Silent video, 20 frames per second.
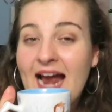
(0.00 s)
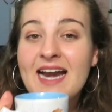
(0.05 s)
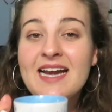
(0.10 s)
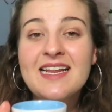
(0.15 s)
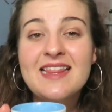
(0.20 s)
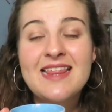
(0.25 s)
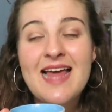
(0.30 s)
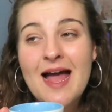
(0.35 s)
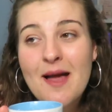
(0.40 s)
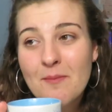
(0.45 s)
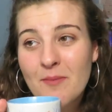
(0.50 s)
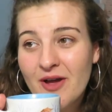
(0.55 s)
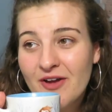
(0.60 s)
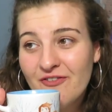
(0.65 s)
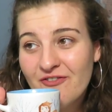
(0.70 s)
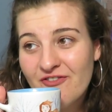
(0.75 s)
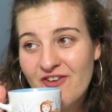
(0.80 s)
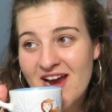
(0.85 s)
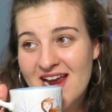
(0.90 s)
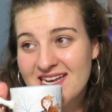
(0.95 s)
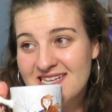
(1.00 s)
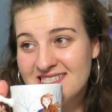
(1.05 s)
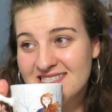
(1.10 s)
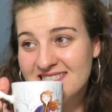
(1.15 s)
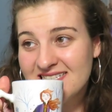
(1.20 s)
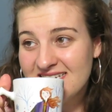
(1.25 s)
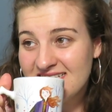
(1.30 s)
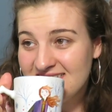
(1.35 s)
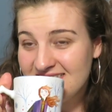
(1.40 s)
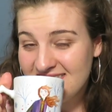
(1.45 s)
And that, my
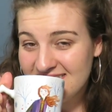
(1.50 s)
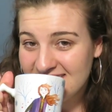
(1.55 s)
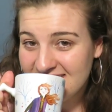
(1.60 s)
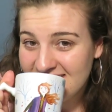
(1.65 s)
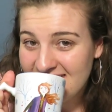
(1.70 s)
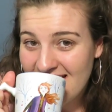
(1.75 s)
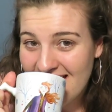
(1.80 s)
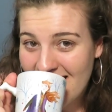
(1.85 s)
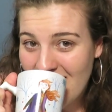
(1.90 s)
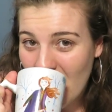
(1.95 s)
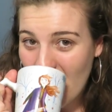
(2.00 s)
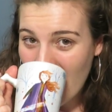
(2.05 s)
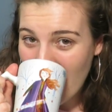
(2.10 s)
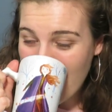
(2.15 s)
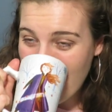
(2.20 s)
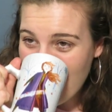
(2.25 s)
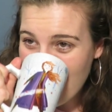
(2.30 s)
friends, is the tea.